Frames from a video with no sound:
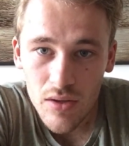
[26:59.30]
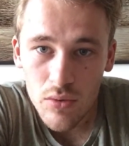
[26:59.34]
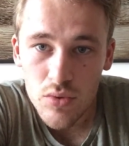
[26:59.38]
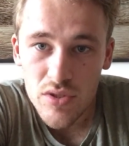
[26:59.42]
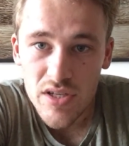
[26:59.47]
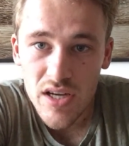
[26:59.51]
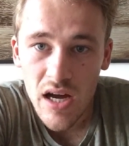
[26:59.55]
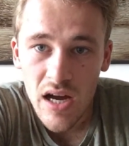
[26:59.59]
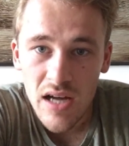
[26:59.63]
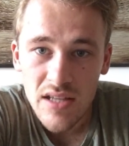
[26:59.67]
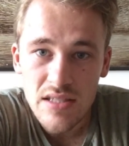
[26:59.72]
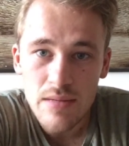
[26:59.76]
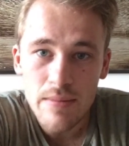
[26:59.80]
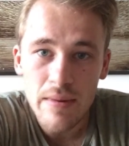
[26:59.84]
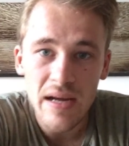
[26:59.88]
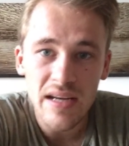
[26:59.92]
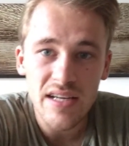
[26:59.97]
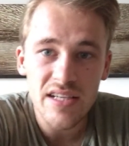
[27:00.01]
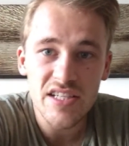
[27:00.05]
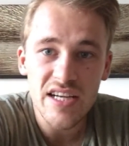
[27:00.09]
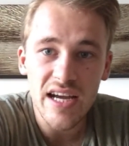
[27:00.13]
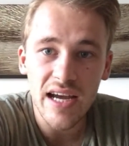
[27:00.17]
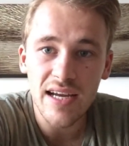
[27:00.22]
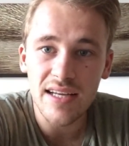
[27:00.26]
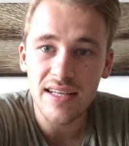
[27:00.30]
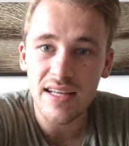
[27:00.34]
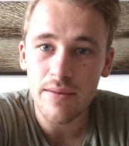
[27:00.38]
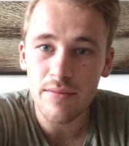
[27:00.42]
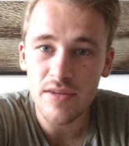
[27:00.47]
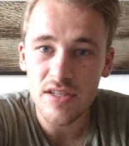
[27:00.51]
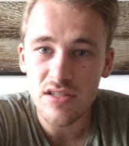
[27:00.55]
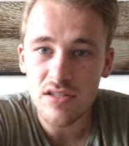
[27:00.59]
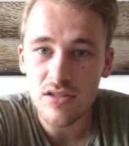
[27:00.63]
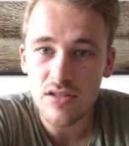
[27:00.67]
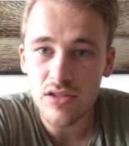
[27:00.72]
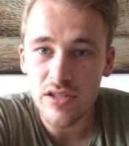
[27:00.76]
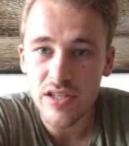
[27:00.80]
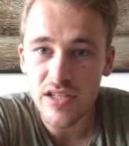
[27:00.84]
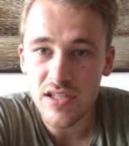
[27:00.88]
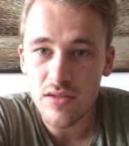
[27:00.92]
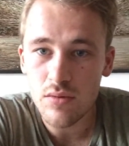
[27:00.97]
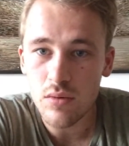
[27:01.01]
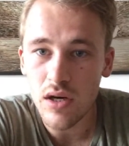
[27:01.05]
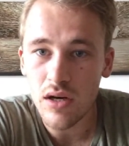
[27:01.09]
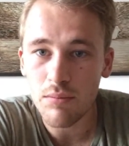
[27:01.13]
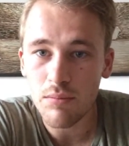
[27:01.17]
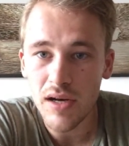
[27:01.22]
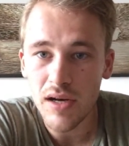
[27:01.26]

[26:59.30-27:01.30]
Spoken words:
Was it hard to manage academic studies while